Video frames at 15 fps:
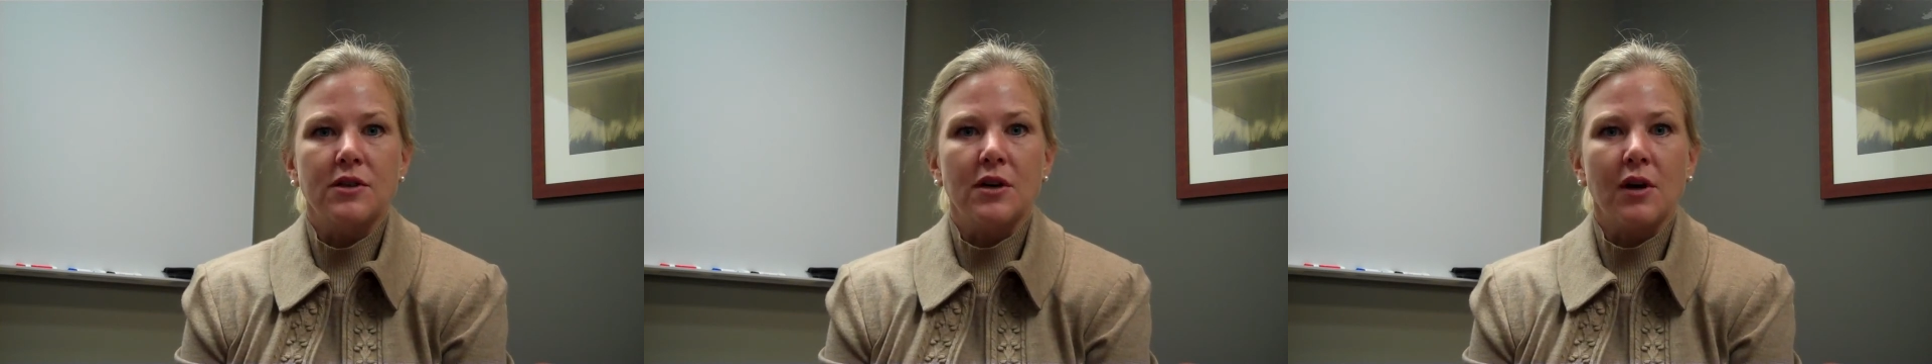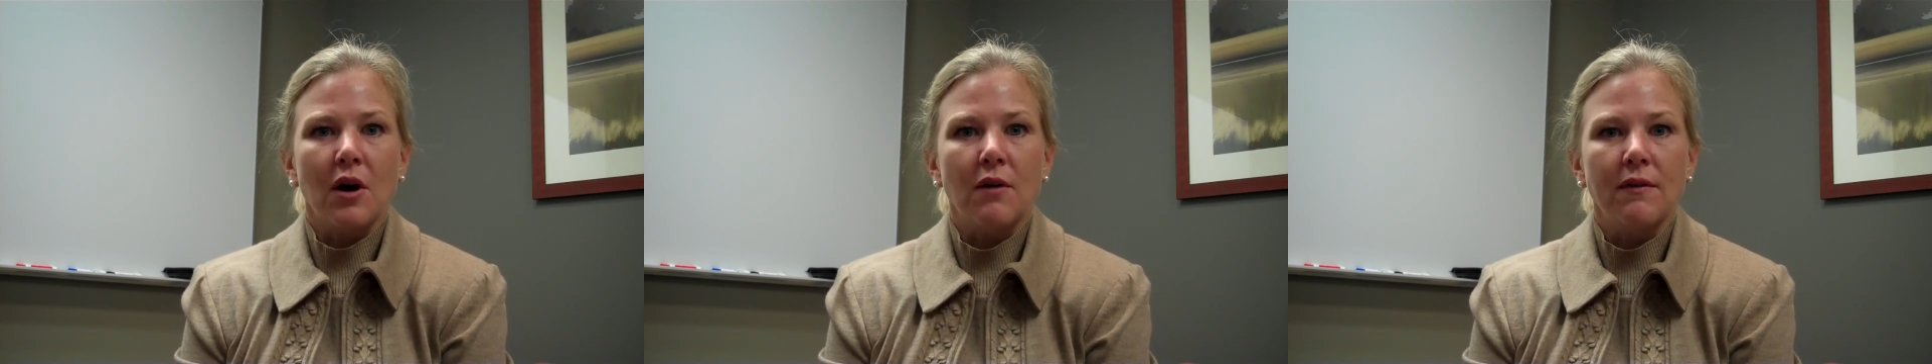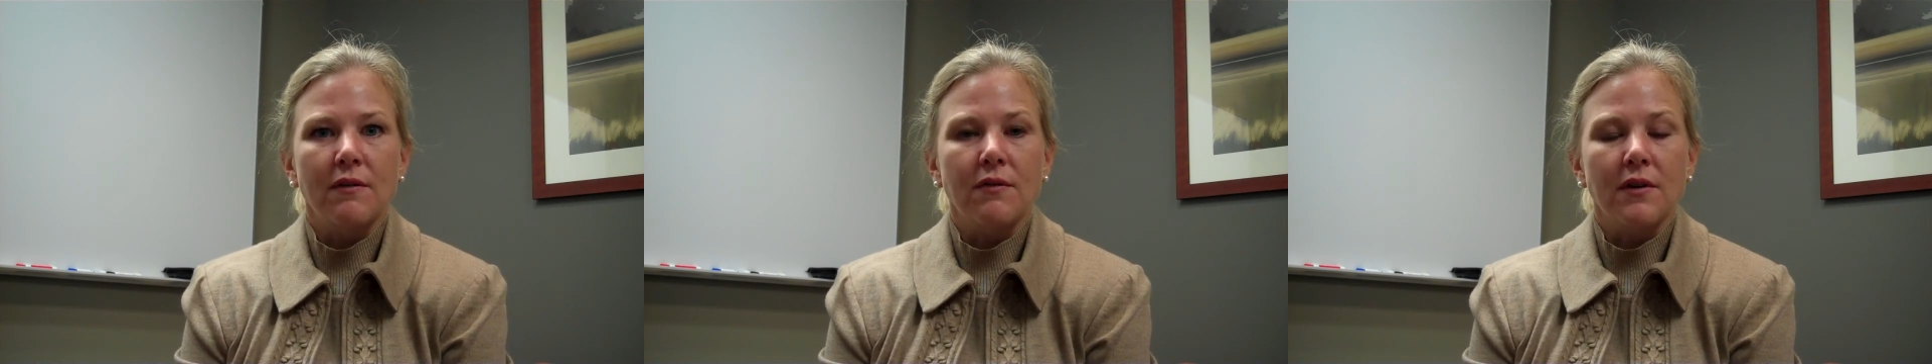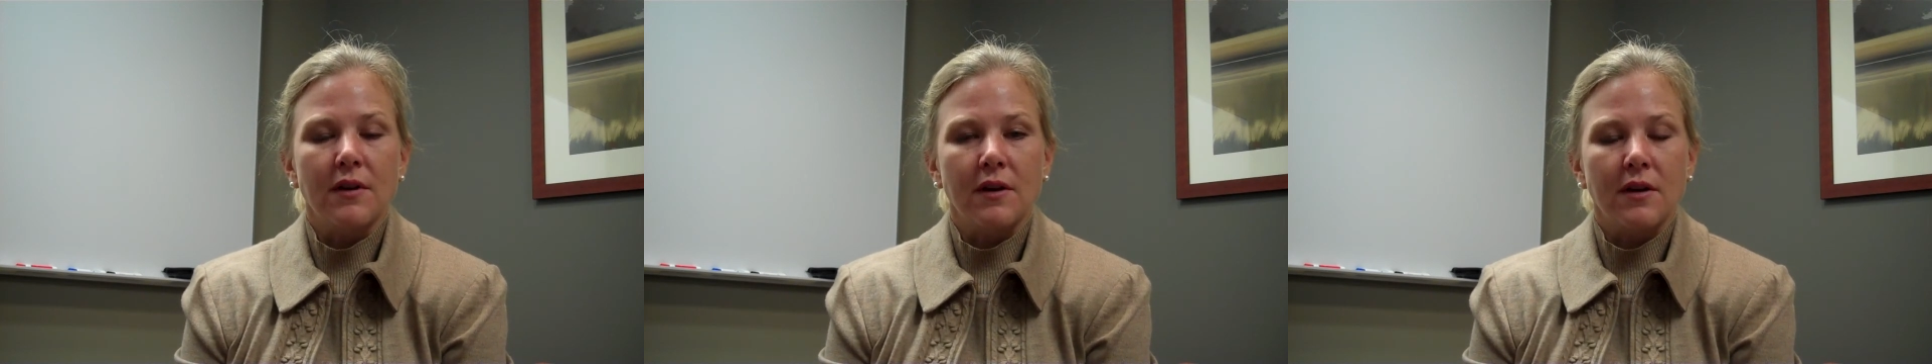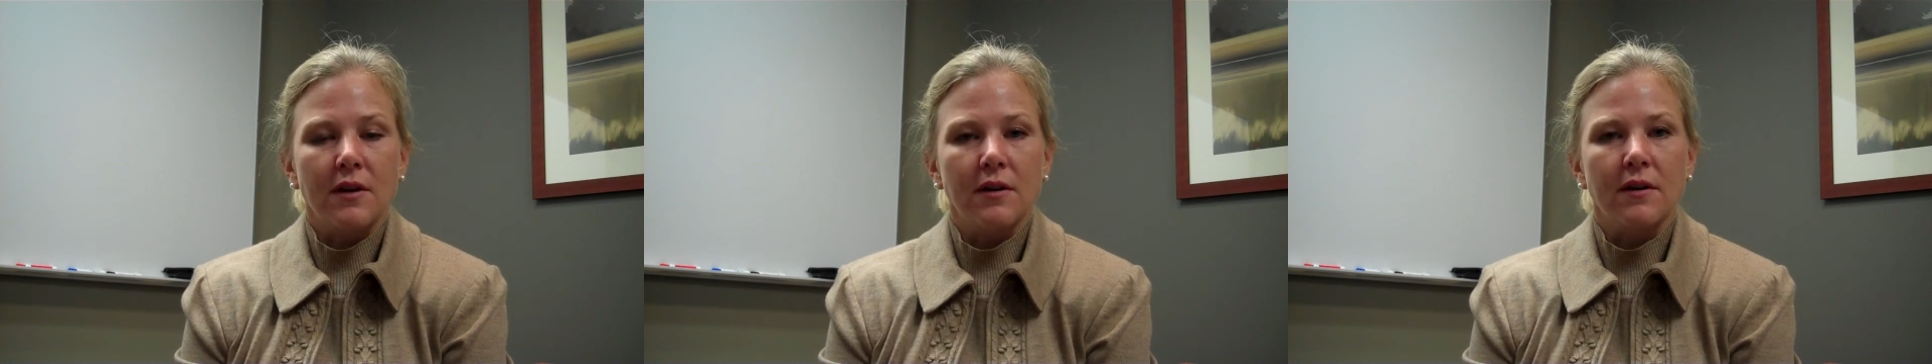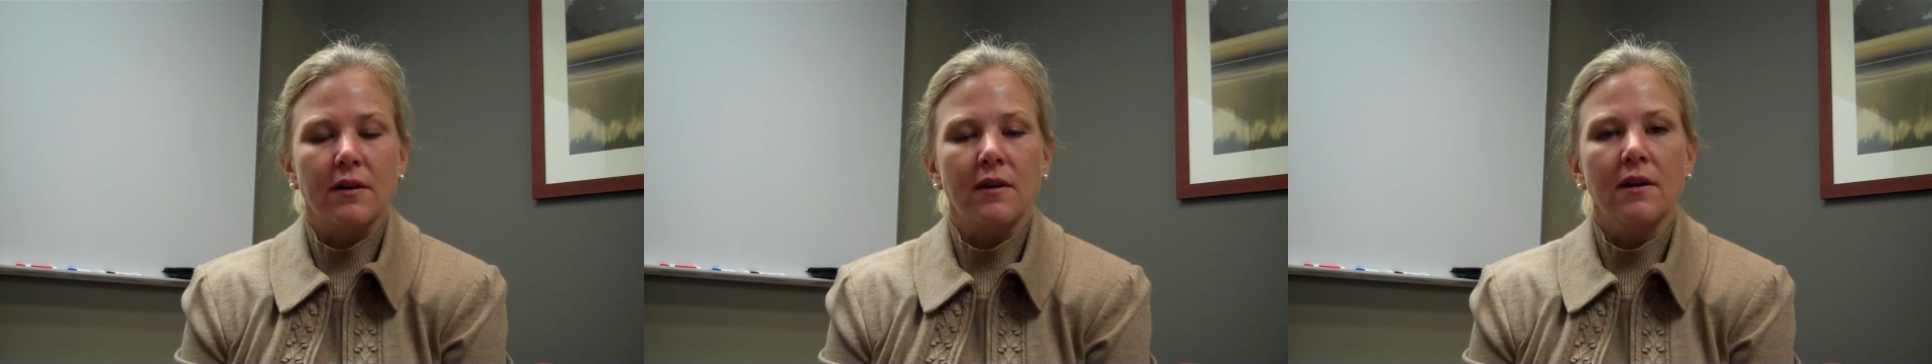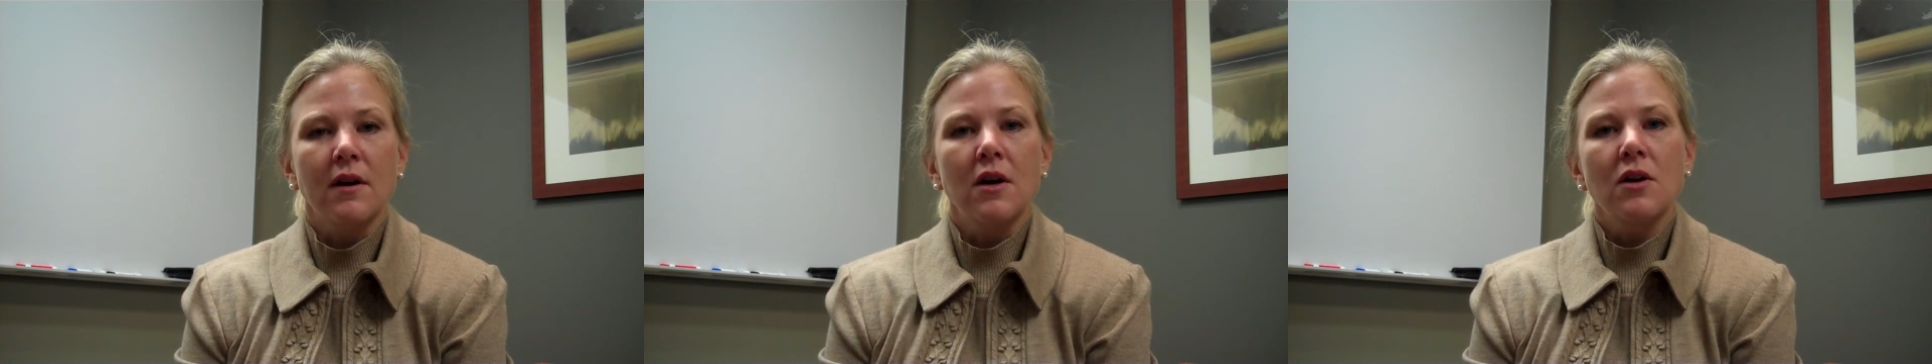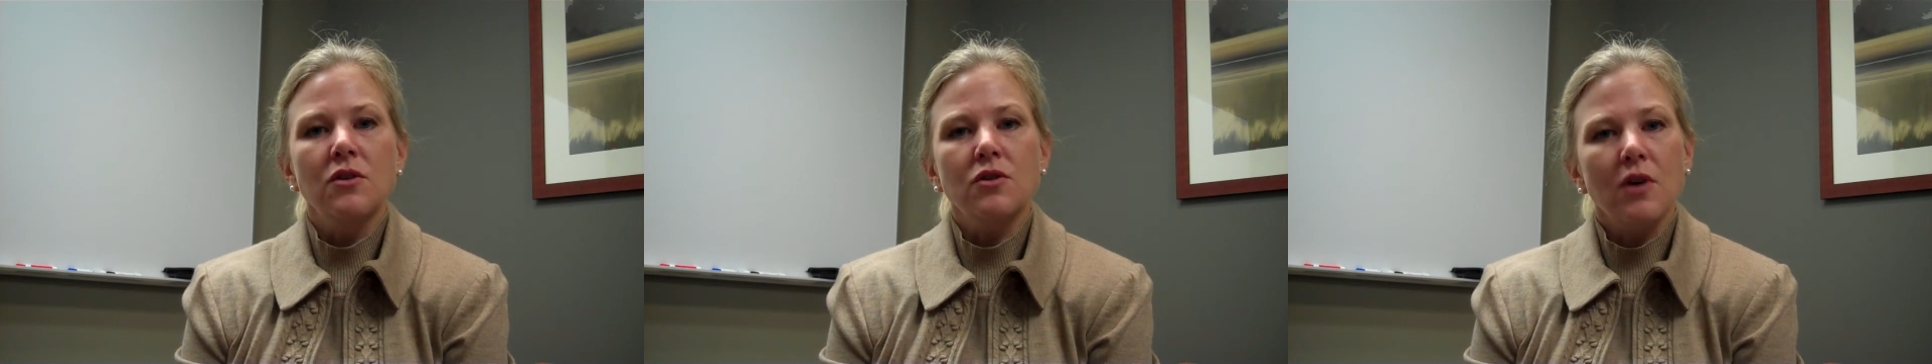Komen for the Cure,
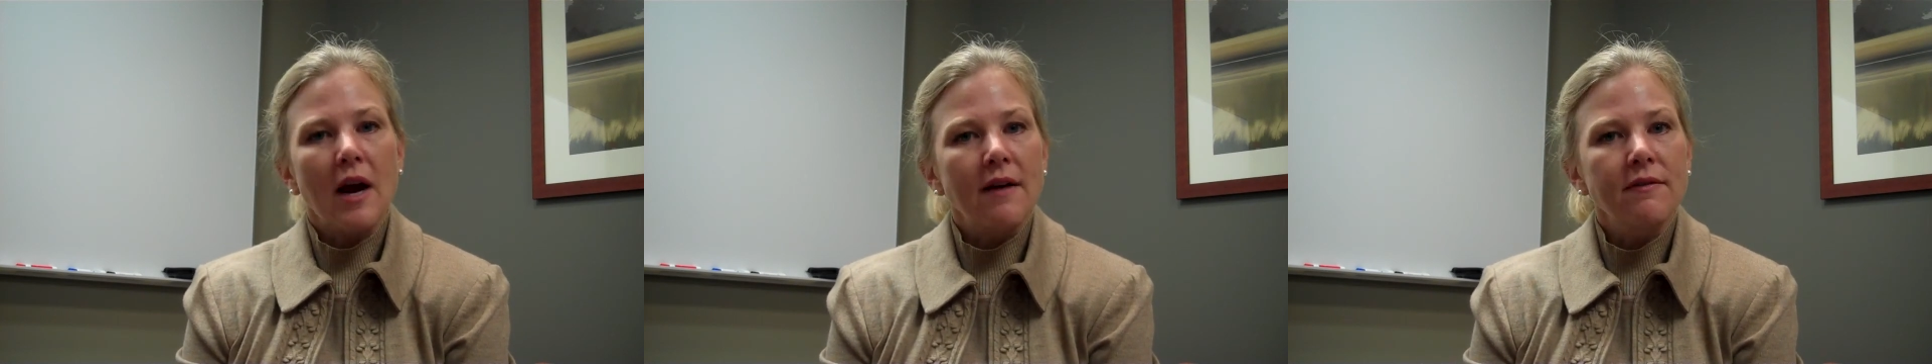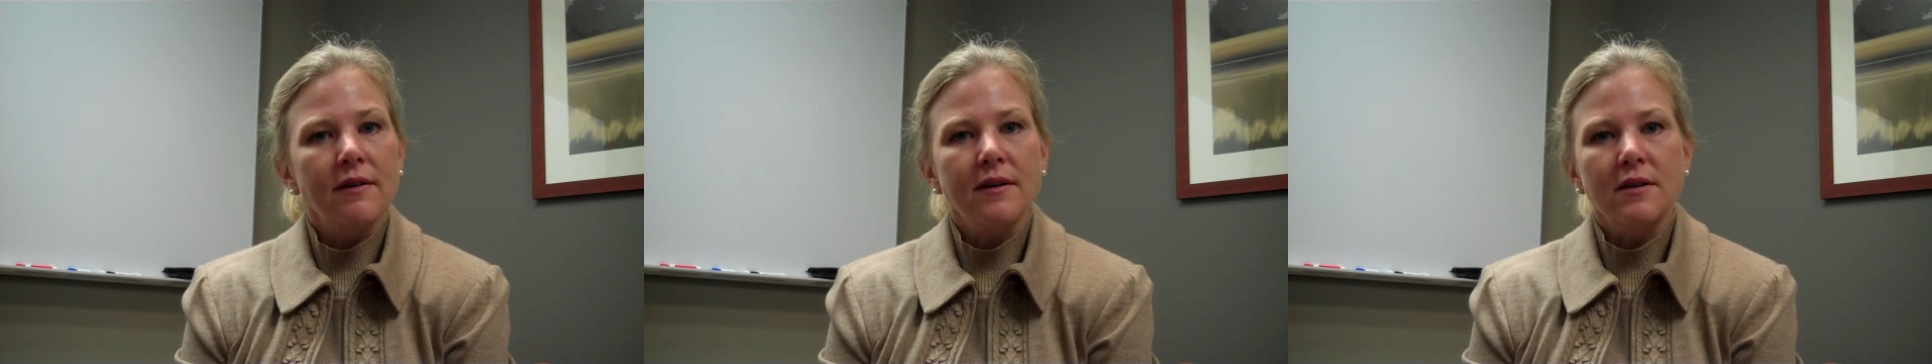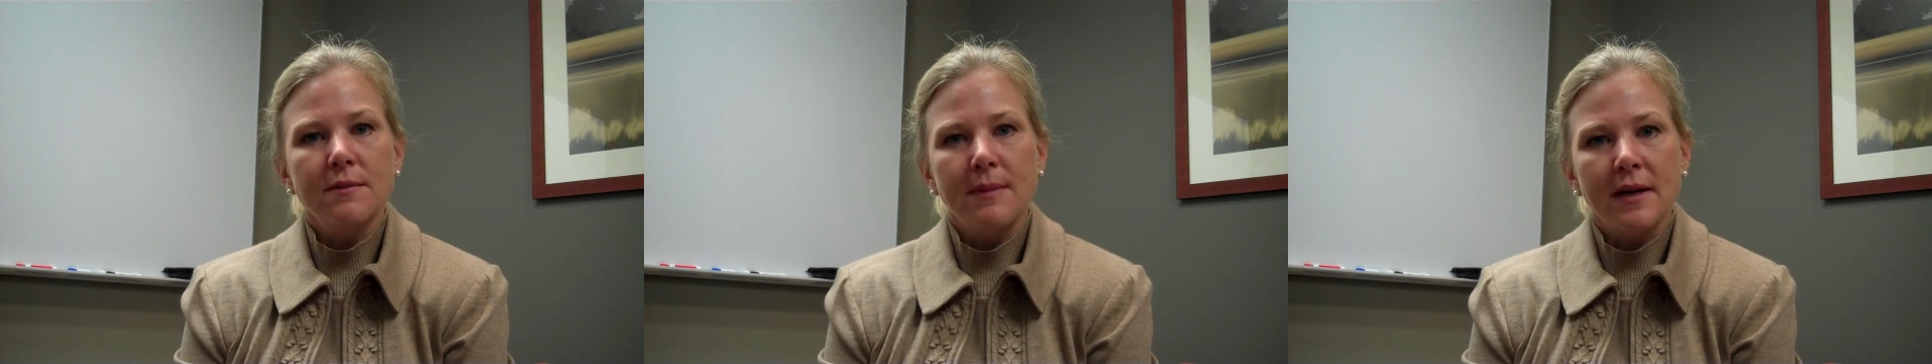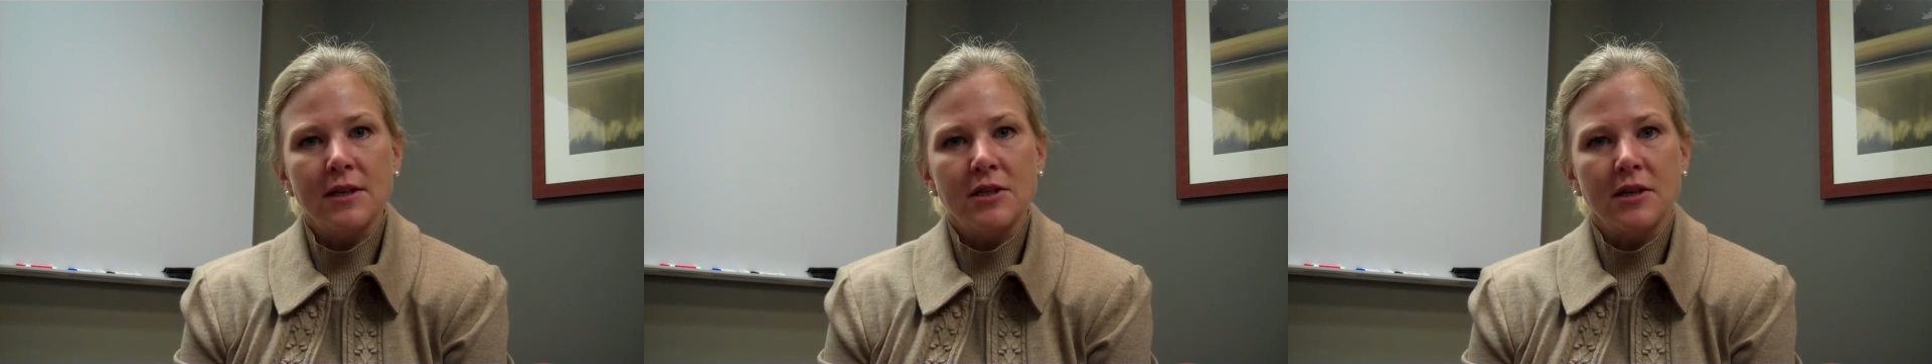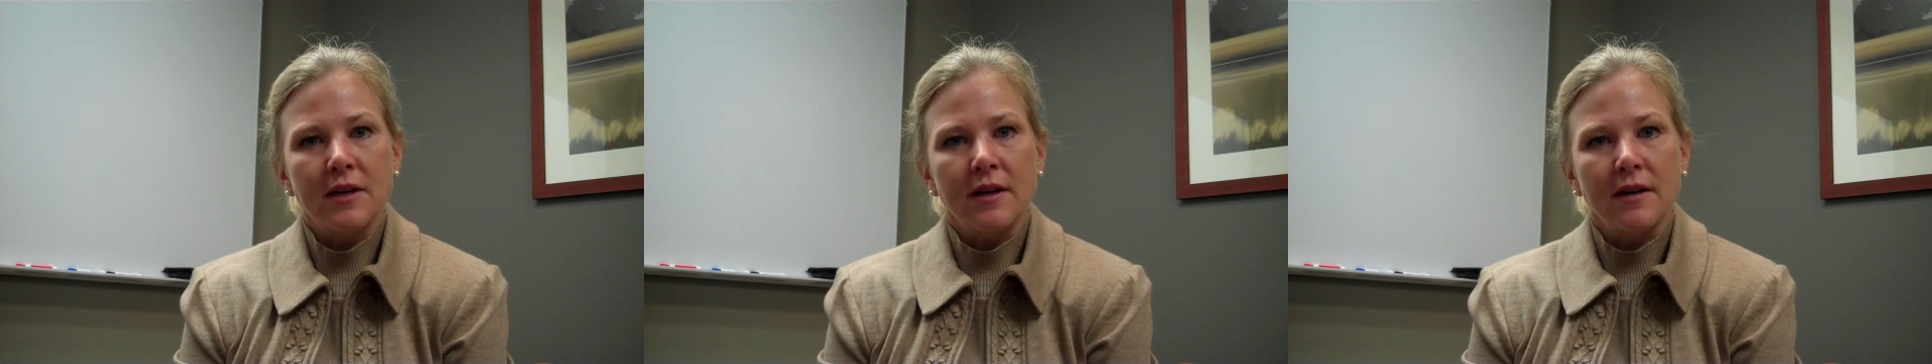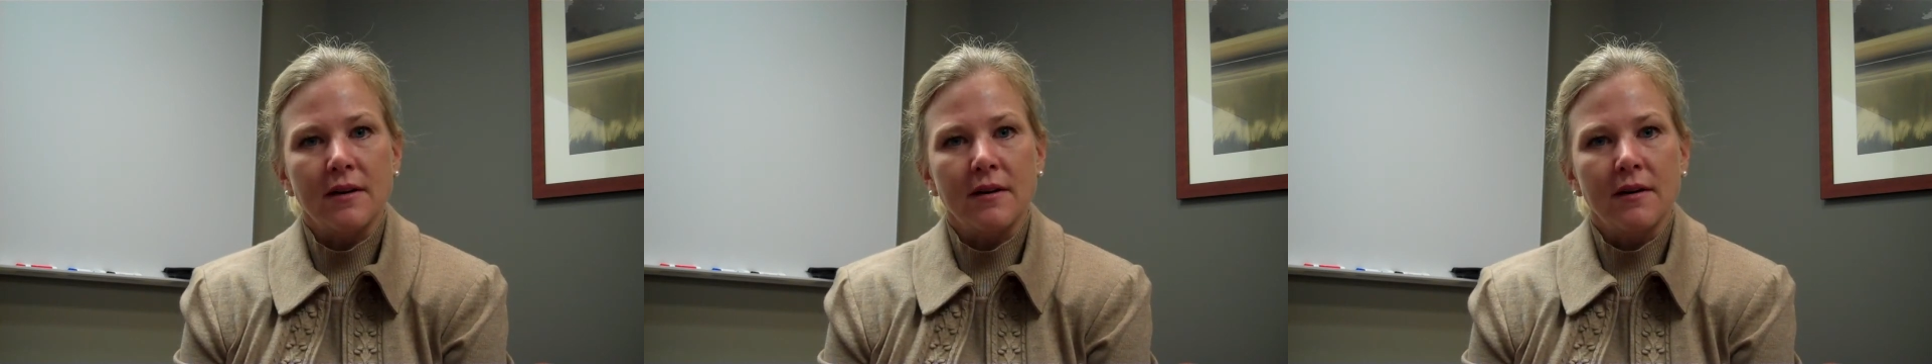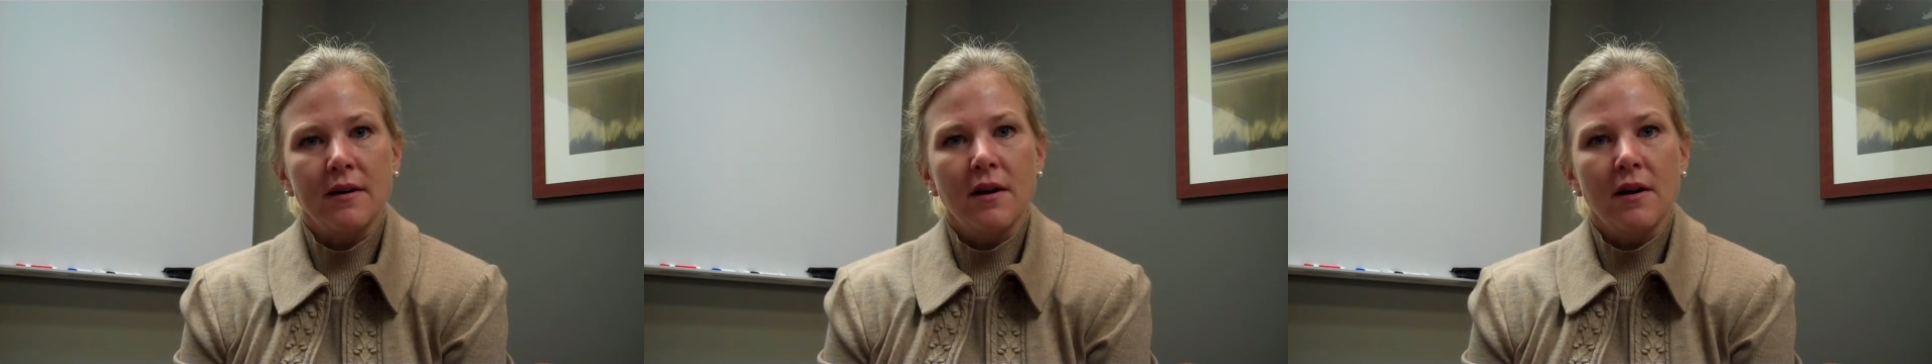traveling to Beijing